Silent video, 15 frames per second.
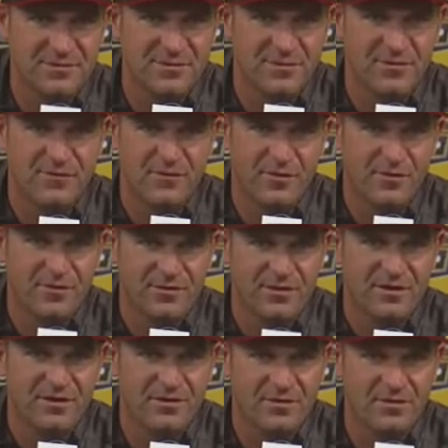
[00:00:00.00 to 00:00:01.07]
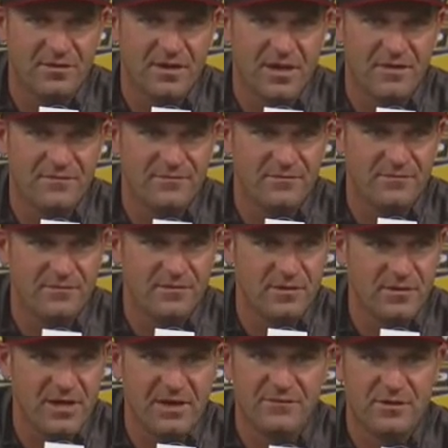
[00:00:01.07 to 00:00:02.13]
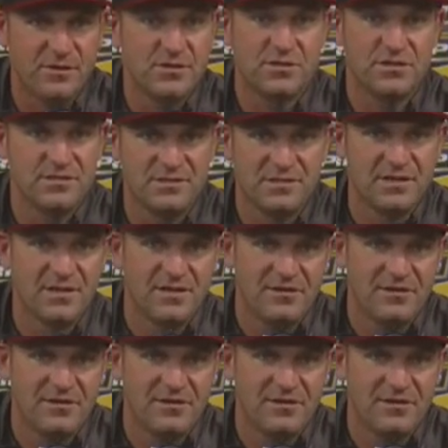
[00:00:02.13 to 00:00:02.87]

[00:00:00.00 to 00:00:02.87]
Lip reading: their fault. You know, you have injuries,